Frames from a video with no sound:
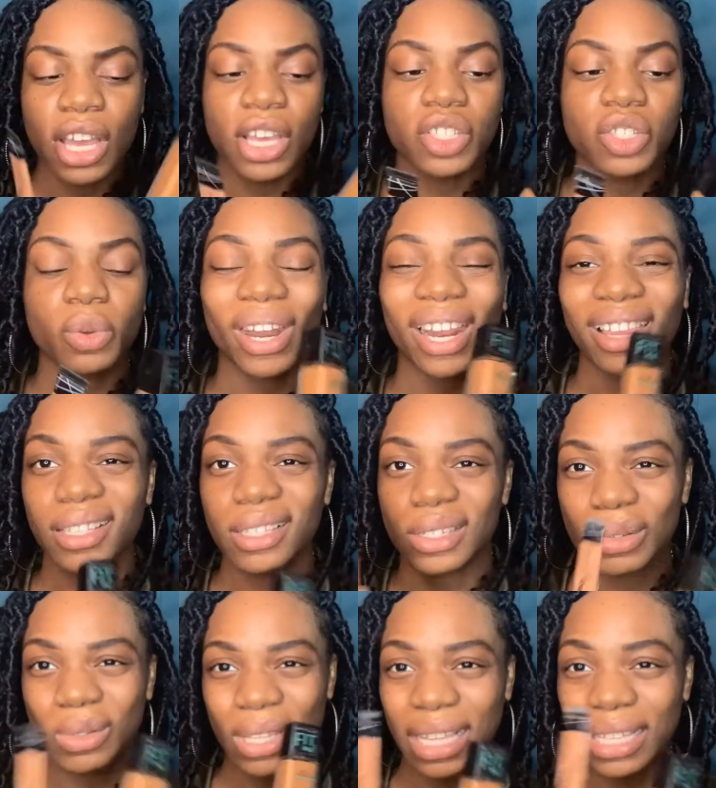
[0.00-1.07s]
So what I like to
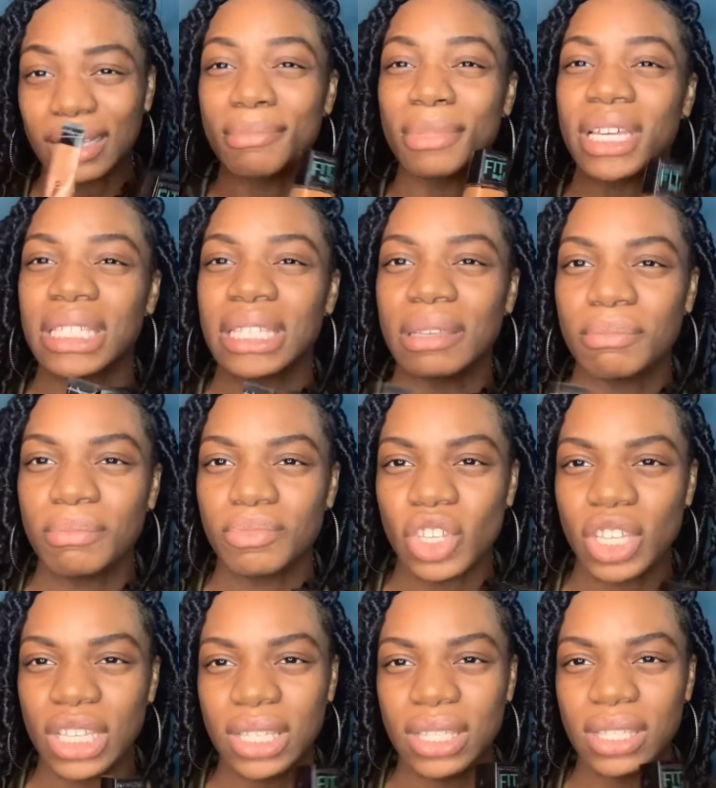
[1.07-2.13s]
do is like to mix it
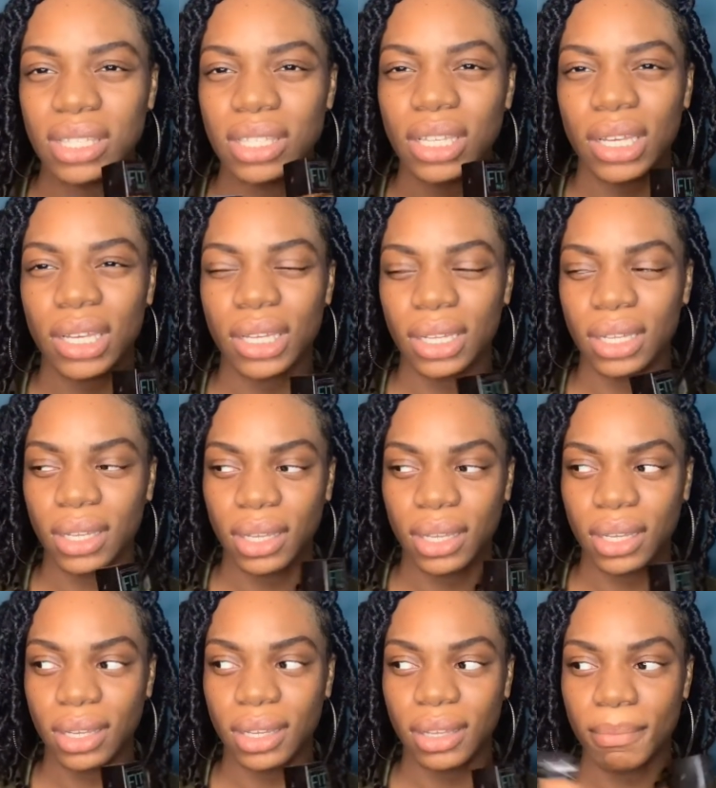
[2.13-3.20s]
just
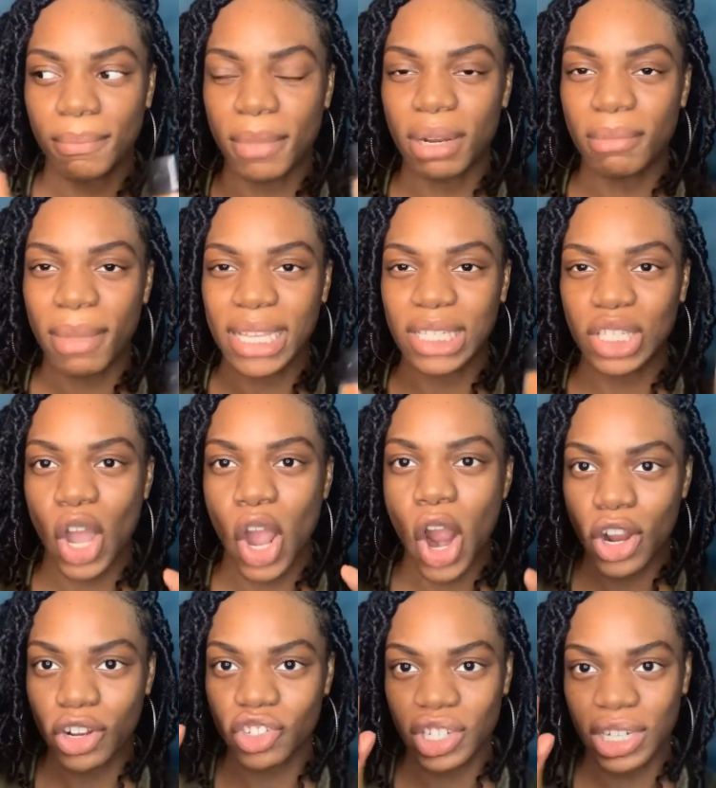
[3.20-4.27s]
to minimize the
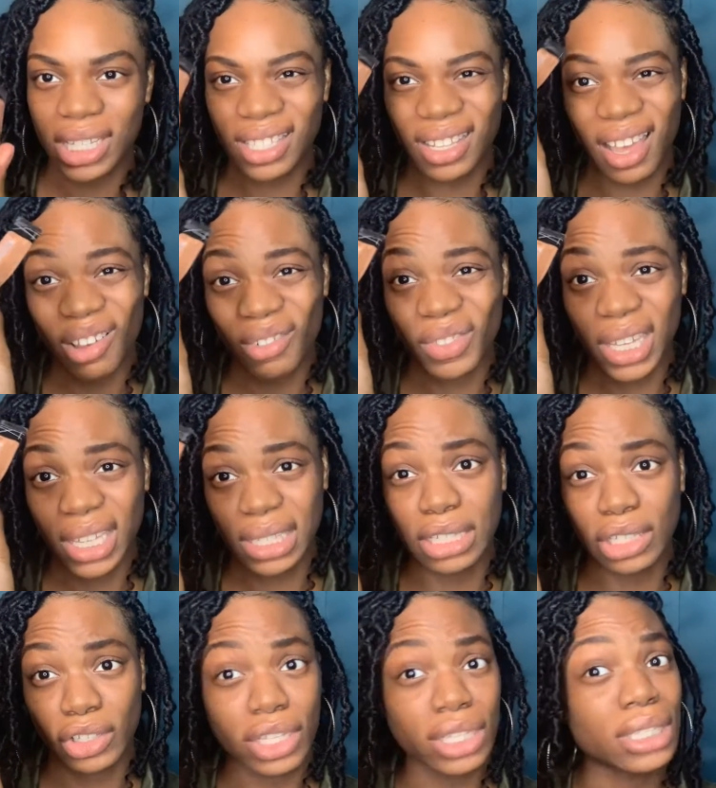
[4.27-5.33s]
harshness of the
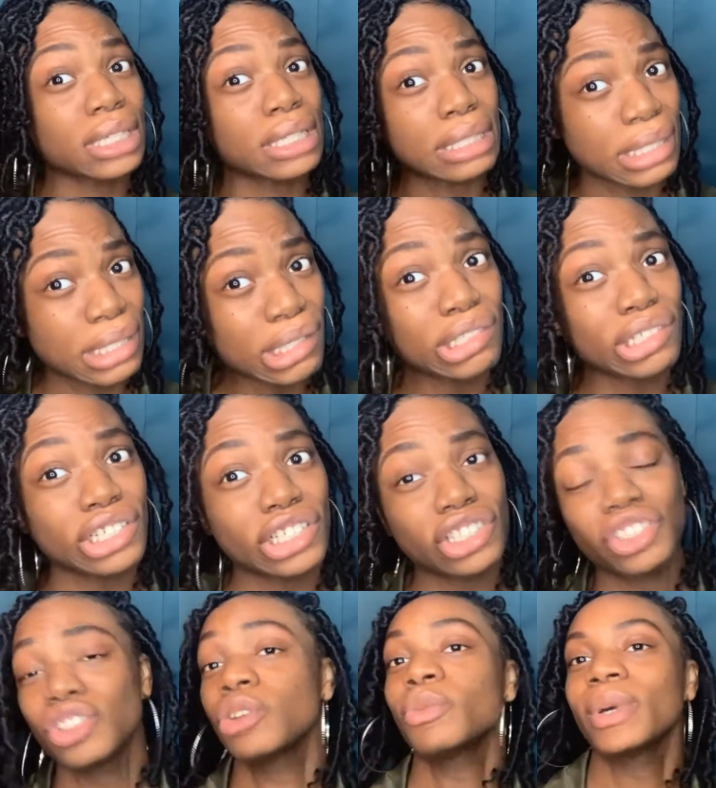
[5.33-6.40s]
concealer, because the concealer,
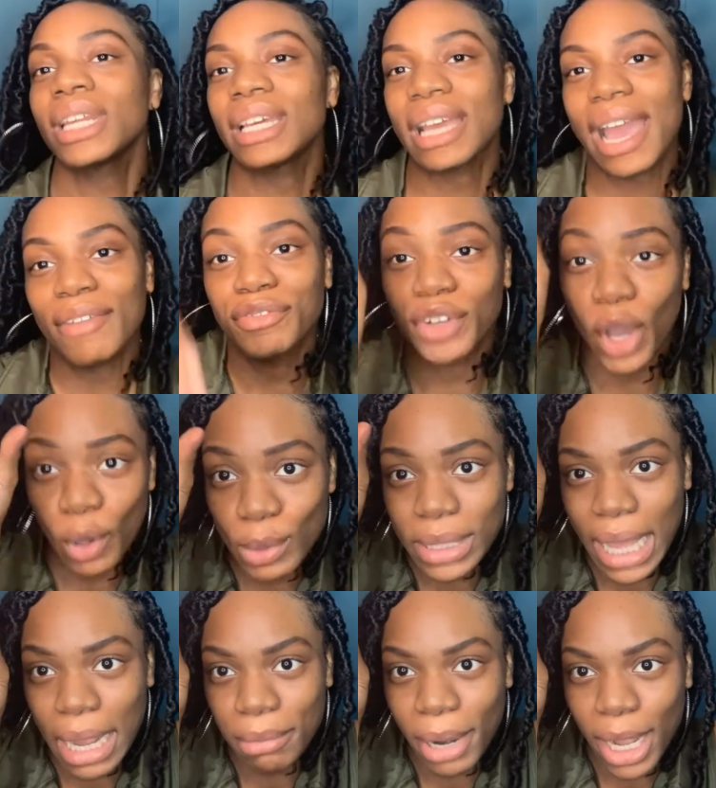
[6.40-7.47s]
you don't want to have
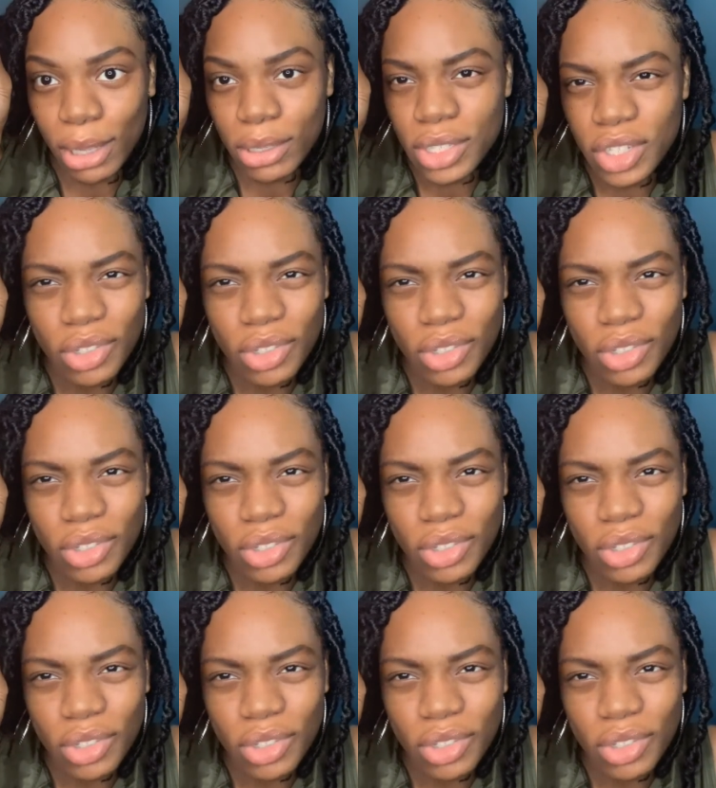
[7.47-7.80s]
ghost eyebrows.